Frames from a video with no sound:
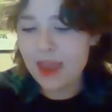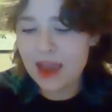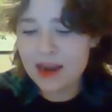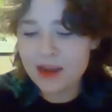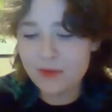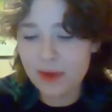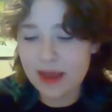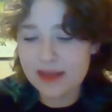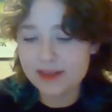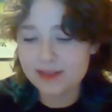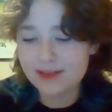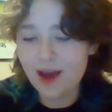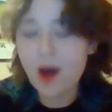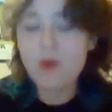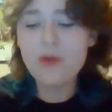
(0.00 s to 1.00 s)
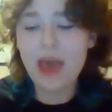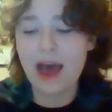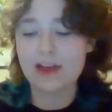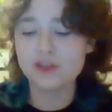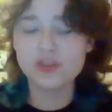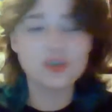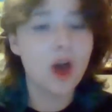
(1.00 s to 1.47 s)
Anyways, oh
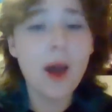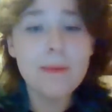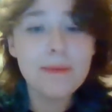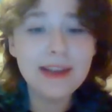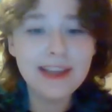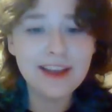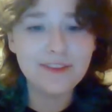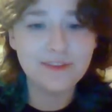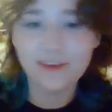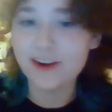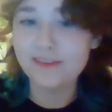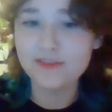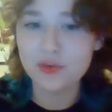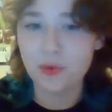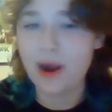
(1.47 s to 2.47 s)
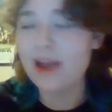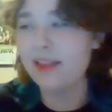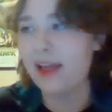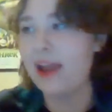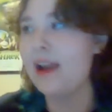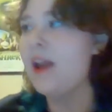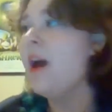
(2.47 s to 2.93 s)
yeah, stop making fun of
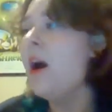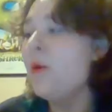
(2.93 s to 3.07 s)
Twilight.